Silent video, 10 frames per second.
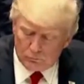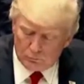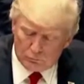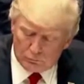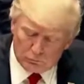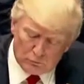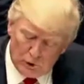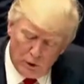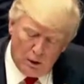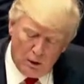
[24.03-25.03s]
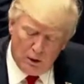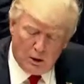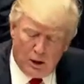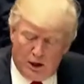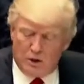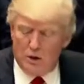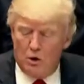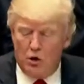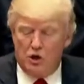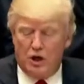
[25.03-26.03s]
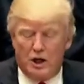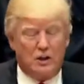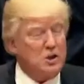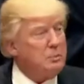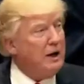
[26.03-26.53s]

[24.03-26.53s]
this is about creating economic